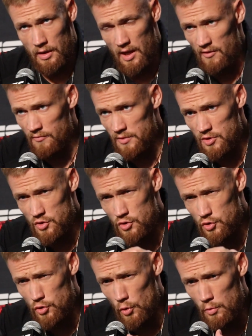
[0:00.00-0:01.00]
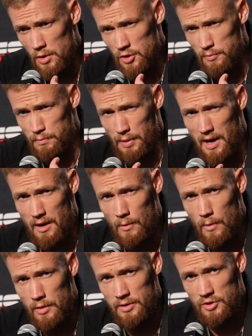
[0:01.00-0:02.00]
gave me so much
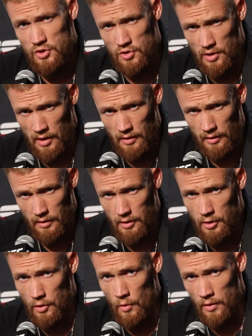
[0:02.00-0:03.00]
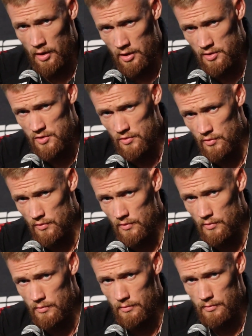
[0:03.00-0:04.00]
power and strength going
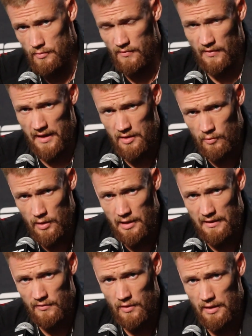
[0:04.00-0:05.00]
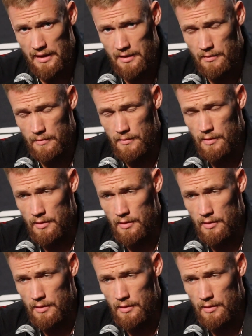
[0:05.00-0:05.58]
into fight week after that.